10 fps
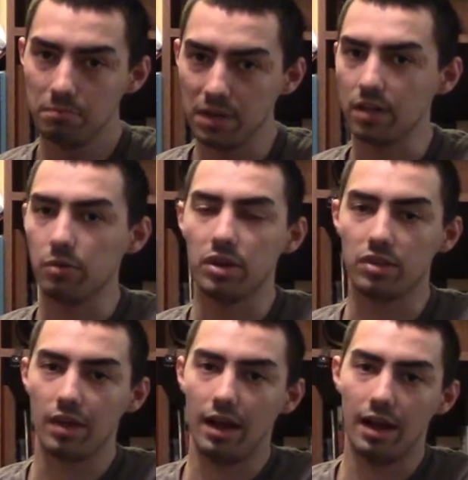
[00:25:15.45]
But
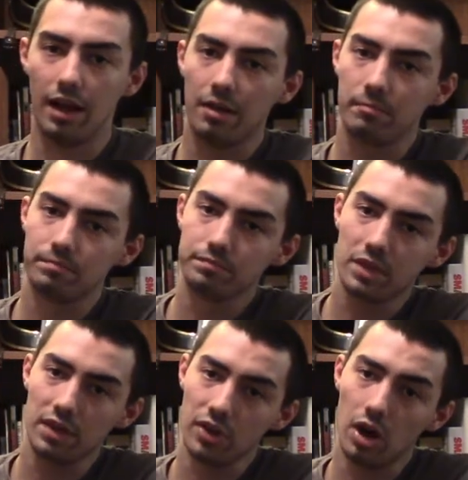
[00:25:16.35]
anyways,
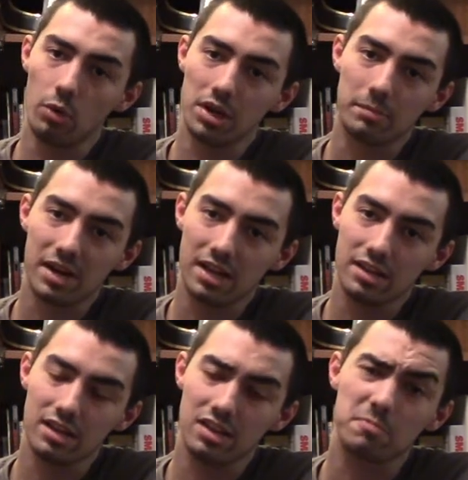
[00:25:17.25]
if y'all want to buy
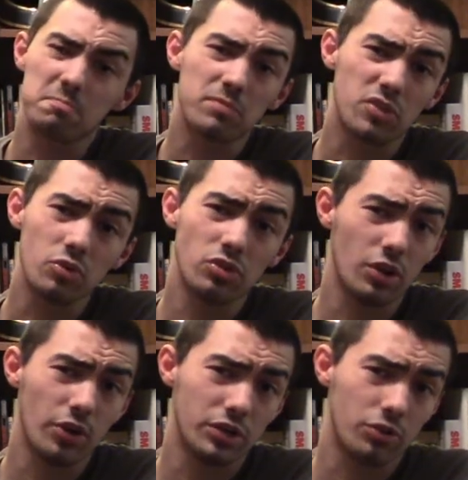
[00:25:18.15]
these, do
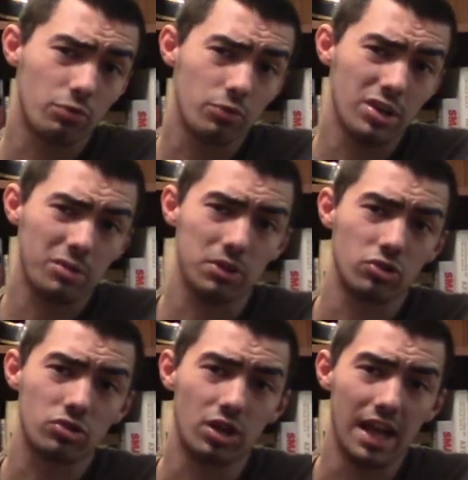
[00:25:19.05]
so at your own risk, but
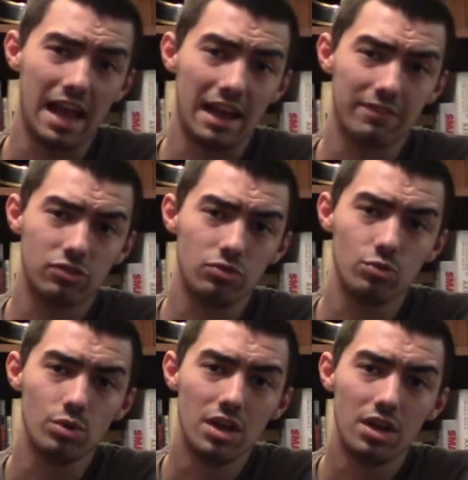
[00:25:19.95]
you're gonna have
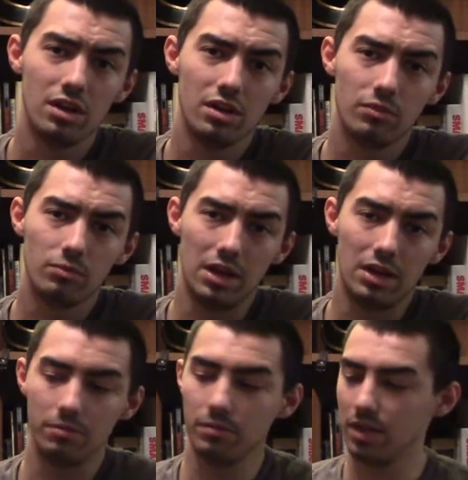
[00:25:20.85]
to, well,